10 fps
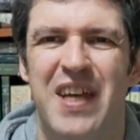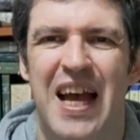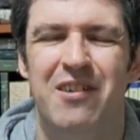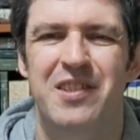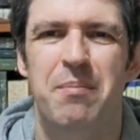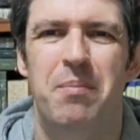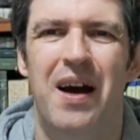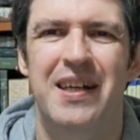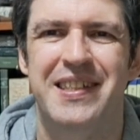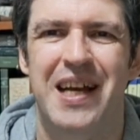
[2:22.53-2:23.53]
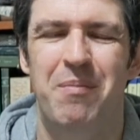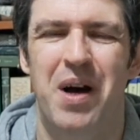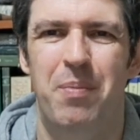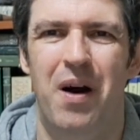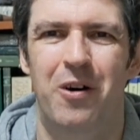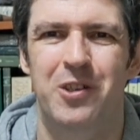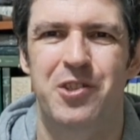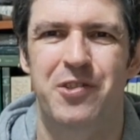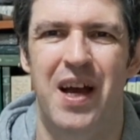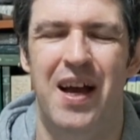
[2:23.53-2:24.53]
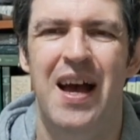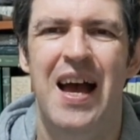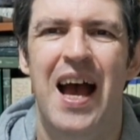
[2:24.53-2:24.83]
house in Peiskamp, Upper Austria,